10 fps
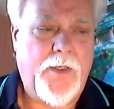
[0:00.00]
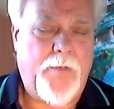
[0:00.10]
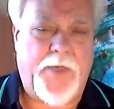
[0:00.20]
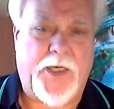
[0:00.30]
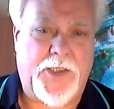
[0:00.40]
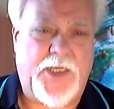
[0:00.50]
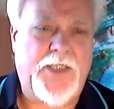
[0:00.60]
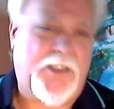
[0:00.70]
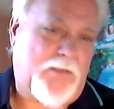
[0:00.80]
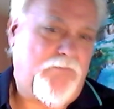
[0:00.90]
because
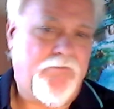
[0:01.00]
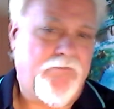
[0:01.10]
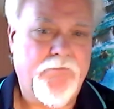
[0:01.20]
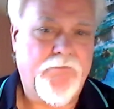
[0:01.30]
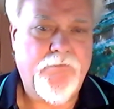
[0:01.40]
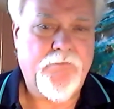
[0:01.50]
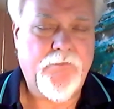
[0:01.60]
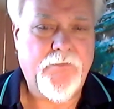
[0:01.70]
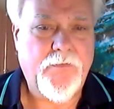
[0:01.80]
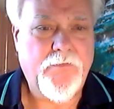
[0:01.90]
he's
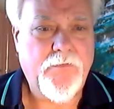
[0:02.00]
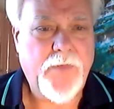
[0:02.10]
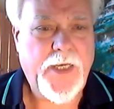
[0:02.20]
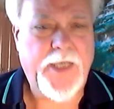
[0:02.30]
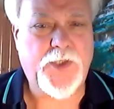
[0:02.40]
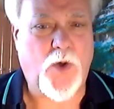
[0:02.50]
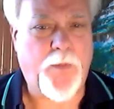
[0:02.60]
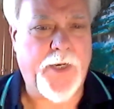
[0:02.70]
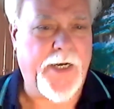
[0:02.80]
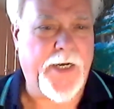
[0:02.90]
he's
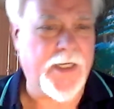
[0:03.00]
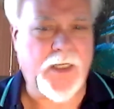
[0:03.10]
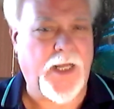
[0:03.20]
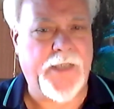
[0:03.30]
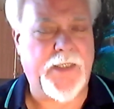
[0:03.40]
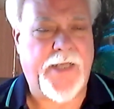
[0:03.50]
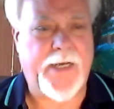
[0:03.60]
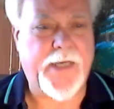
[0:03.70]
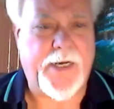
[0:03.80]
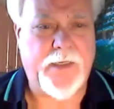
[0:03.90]
open and inclined to
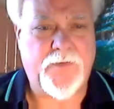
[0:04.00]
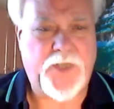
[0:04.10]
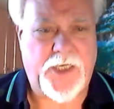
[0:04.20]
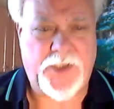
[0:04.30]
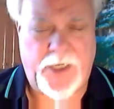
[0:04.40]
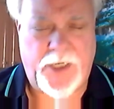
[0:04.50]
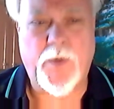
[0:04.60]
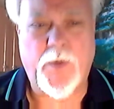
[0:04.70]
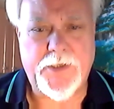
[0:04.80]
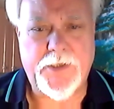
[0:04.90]
that kind of change
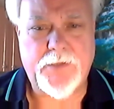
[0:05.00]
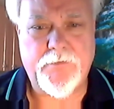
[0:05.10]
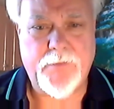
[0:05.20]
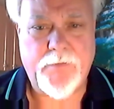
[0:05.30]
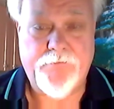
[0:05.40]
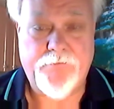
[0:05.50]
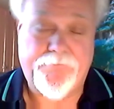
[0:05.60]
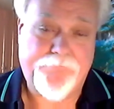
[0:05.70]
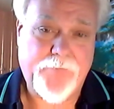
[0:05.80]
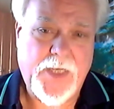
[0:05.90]
anyways.
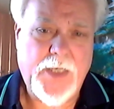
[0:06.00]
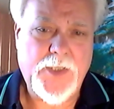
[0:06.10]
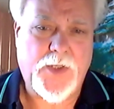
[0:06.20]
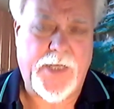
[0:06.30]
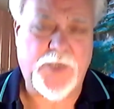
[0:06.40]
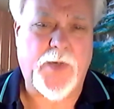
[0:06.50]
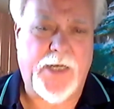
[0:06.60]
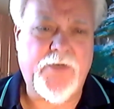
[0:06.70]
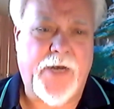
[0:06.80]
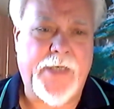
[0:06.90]
So that's what I
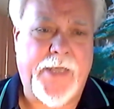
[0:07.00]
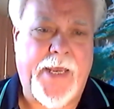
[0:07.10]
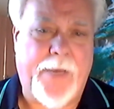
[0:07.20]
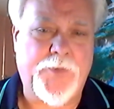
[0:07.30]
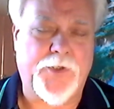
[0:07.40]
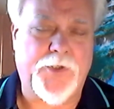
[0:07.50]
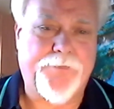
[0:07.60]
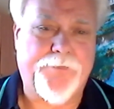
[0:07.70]
tried to capture.